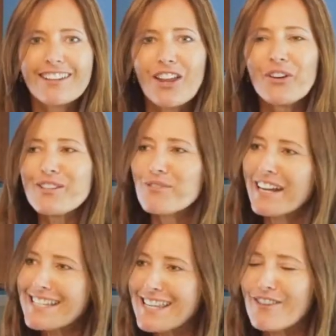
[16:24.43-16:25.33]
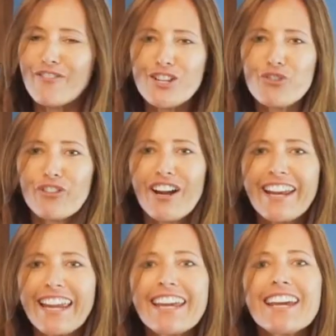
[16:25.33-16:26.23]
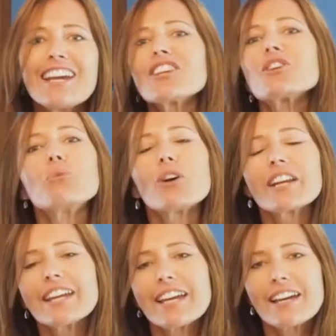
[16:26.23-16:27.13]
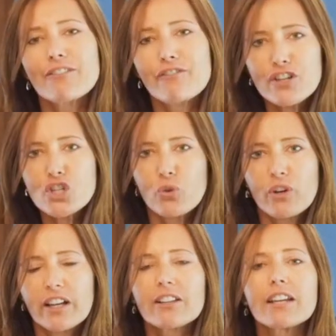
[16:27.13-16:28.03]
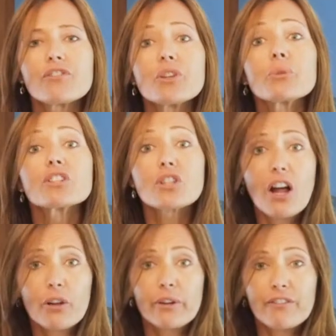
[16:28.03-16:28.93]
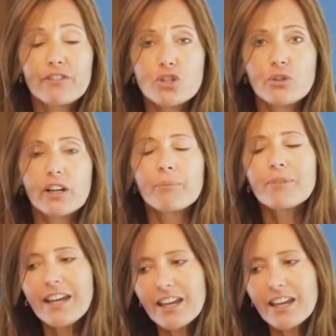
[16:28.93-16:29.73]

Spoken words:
In other words, when I say the fish variety, you want to get fish oil if you can tolerate fish oil.